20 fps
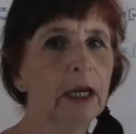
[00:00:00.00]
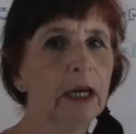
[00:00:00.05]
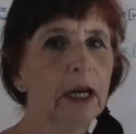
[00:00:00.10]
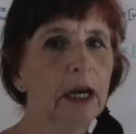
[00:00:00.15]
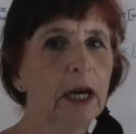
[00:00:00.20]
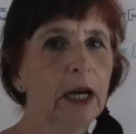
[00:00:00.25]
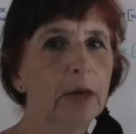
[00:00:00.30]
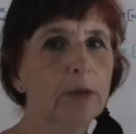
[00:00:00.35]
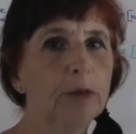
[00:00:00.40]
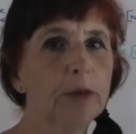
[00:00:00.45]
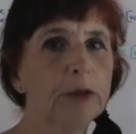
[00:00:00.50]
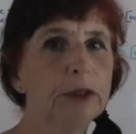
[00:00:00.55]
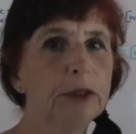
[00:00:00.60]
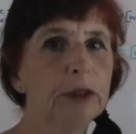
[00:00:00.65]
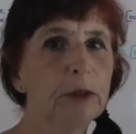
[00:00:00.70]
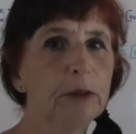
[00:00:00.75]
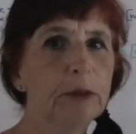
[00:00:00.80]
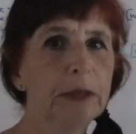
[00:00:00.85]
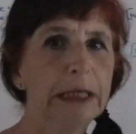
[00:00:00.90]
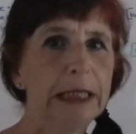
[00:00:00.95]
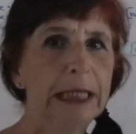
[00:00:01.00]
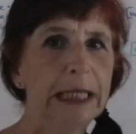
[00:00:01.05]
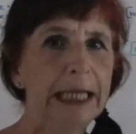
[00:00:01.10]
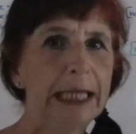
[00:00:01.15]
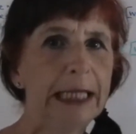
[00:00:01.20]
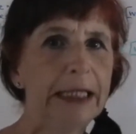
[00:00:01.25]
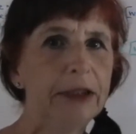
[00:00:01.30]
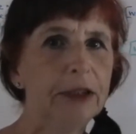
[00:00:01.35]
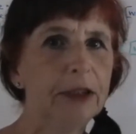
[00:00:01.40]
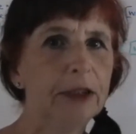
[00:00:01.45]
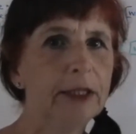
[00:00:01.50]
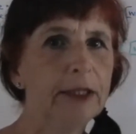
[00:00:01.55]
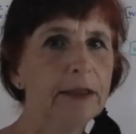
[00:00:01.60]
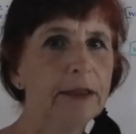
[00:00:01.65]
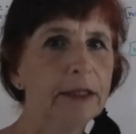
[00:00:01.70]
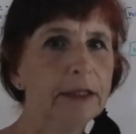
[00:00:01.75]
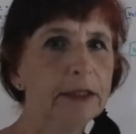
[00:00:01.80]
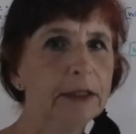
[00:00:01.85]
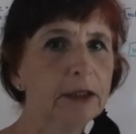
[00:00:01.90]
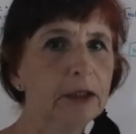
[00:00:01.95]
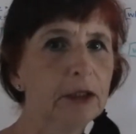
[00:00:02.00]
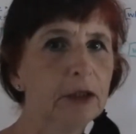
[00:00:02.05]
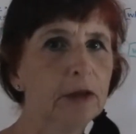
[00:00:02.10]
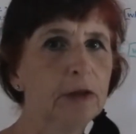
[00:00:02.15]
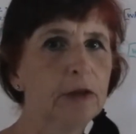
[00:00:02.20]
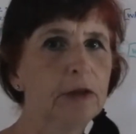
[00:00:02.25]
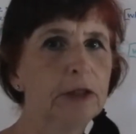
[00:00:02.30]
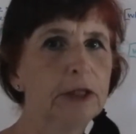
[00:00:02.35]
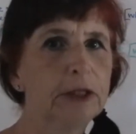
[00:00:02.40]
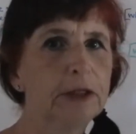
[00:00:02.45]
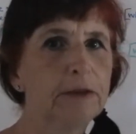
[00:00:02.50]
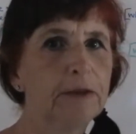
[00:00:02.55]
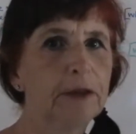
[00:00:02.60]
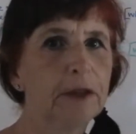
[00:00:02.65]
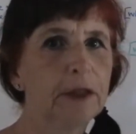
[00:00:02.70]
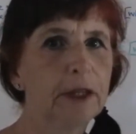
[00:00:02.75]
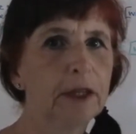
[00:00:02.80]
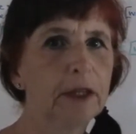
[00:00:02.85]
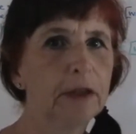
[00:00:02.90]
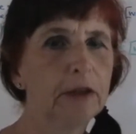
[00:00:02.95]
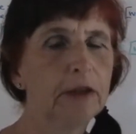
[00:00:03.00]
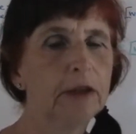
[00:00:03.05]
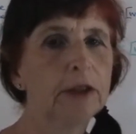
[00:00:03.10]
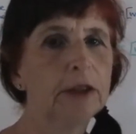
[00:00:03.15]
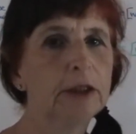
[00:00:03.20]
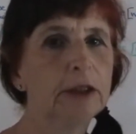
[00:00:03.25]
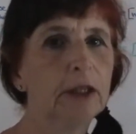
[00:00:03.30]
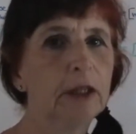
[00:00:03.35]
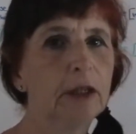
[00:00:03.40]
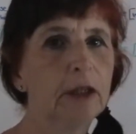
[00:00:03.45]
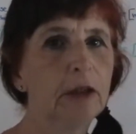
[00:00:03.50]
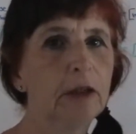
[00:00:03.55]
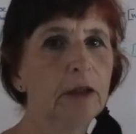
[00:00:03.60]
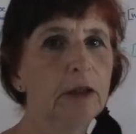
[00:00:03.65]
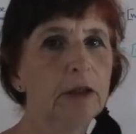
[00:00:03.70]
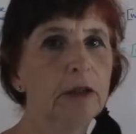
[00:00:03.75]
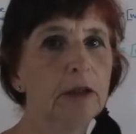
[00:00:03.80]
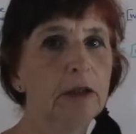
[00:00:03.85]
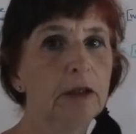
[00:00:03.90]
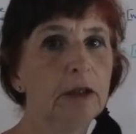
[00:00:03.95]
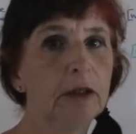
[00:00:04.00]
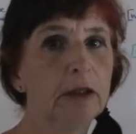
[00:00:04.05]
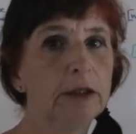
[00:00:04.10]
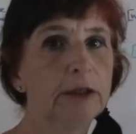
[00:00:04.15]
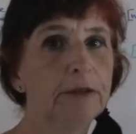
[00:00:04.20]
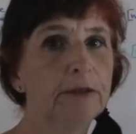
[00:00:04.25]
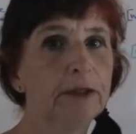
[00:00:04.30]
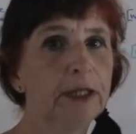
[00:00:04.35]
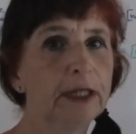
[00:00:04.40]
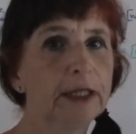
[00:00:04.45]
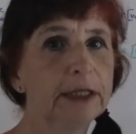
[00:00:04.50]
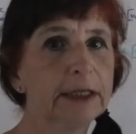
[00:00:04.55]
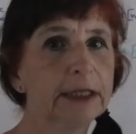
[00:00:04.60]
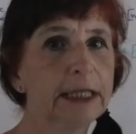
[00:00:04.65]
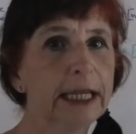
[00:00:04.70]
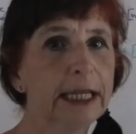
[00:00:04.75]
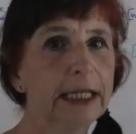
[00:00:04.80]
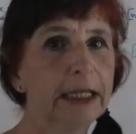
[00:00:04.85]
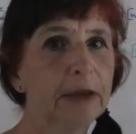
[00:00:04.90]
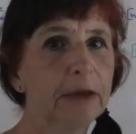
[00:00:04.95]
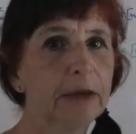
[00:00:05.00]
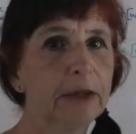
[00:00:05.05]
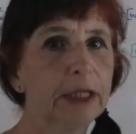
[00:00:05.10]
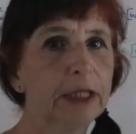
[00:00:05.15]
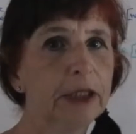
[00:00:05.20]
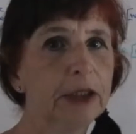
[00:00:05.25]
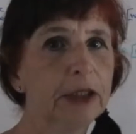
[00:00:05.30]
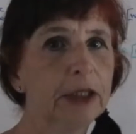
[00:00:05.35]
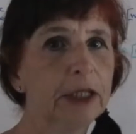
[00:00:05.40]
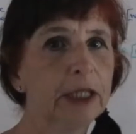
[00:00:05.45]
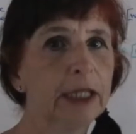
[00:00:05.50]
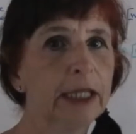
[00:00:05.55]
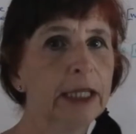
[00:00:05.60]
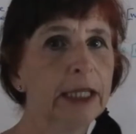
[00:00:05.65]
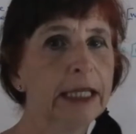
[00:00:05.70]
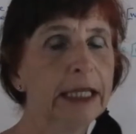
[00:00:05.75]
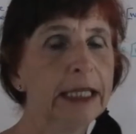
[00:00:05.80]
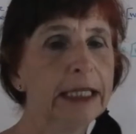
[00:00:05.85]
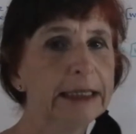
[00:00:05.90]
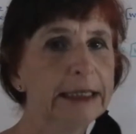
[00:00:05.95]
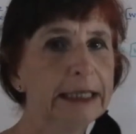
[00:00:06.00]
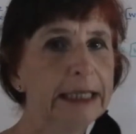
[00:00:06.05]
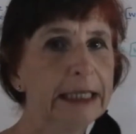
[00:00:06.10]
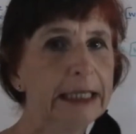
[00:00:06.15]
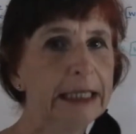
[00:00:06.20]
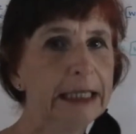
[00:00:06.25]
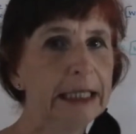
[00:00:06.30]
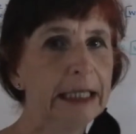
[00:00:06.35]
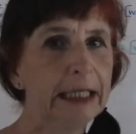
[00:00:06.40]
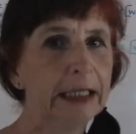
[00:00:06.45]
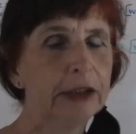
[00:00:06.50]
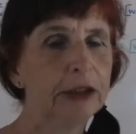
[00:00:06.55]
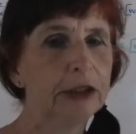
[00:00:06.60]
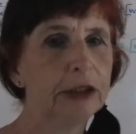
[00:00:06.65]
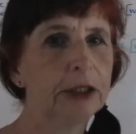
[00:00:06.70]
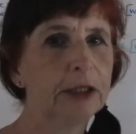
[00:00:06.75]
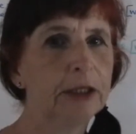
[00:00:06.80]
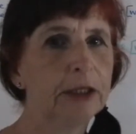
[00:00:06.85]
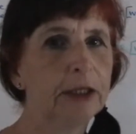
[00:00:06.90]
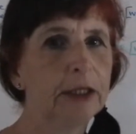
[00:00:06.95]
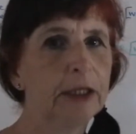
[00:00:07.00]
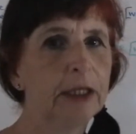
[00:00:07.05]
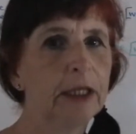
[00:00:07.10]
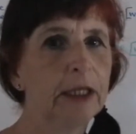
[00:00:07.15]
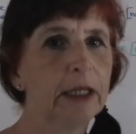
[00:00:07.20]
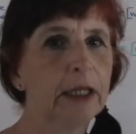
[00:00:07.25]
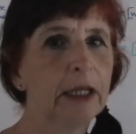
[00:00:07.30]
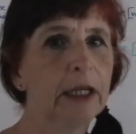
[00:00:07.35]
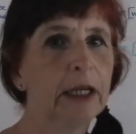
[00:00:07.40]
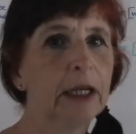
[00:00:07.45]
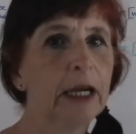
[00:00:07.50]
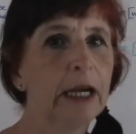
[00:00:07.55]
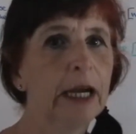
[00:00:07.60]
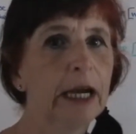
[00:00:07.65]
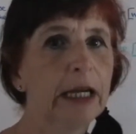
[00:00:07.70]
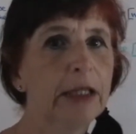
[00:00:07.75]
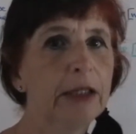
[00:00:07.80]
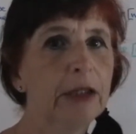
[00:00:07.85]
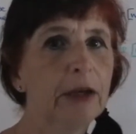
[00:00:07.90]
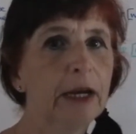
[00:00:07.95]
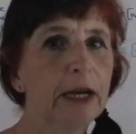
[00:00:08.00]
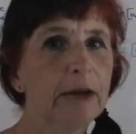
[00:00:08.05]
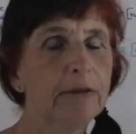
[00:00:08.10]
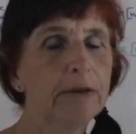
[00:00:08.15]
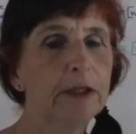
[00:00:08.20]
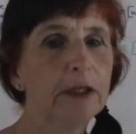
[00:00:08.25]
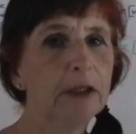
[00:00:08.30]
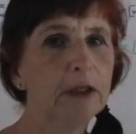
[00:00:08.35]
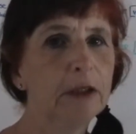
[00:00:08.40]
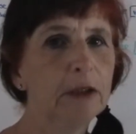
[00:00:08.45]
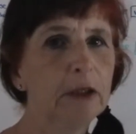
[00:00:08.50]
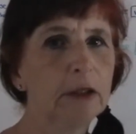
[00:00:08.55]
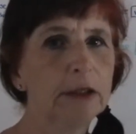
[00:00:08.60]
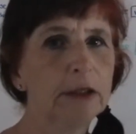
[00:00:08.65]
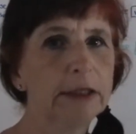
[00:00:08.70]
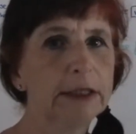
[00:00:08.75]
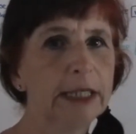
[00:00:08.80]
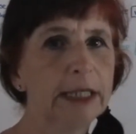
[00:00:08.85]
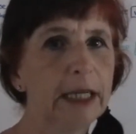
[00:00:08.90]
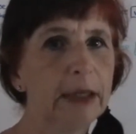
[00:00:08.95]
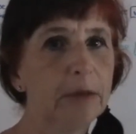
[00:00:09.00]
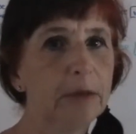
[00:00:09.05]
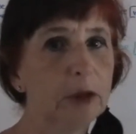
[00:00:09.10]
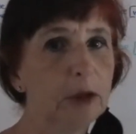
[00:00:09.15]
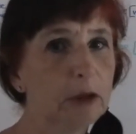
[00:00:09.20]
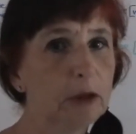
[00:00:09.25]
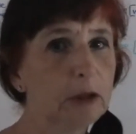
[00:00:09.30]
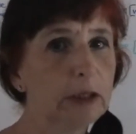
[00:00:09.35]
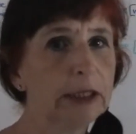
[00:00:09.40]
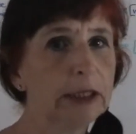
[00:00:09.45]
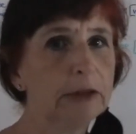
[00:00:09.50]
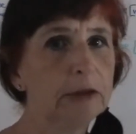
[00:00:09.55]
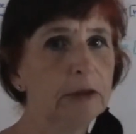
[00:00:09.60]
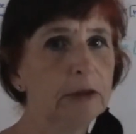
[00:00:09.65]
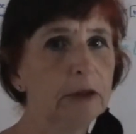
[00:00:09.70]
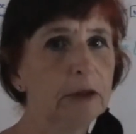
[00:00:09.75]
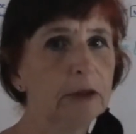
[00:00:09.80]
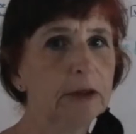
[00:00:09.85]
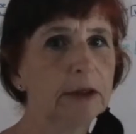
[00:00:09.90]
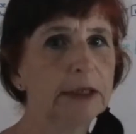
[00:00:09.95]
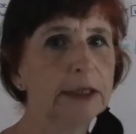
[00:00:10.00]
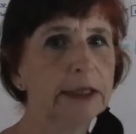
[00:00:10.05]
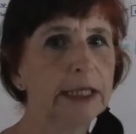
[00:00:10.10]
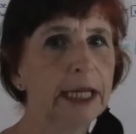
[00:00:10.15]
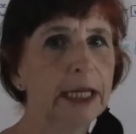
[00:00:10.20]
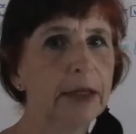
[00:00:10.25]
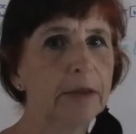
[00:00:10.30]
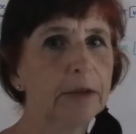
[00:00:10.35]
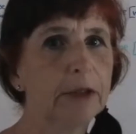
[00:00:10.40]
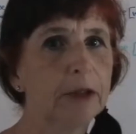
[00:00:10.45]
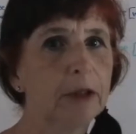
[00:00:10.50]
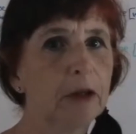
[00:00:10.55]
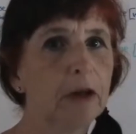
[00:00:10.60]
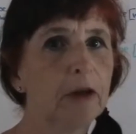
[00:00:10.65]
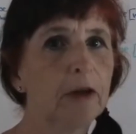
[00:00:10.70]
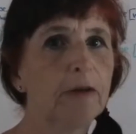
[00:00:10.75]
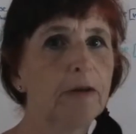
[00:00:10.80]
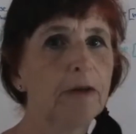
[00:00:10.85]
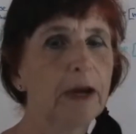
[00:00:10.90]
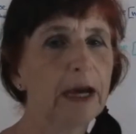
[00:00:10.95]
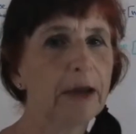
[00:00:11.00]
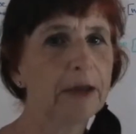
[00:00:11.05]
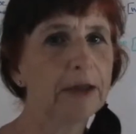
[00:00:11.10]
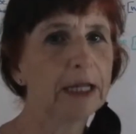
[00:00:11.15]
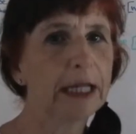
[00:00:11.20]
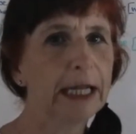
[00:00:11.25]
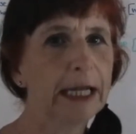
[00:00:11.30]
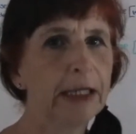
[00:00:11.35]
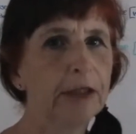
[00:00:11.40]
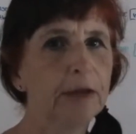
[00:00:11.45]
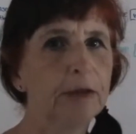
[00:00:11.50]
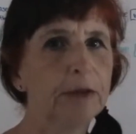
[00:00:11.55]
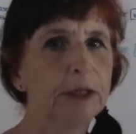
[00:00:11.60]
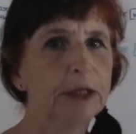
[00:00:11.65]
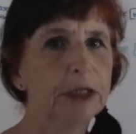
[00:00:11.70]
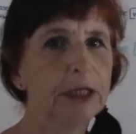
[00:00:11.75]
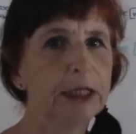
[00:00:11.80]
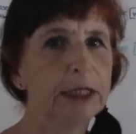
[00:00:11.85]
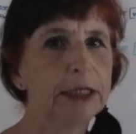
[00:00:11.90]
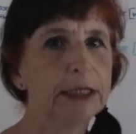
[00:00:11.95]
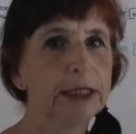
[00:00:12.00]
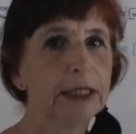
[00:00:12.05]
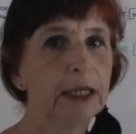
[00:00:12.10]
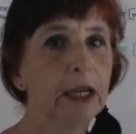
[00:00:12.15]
I'm predominantly doing this course for those whose first language is English and you have no concept or little concept of other languages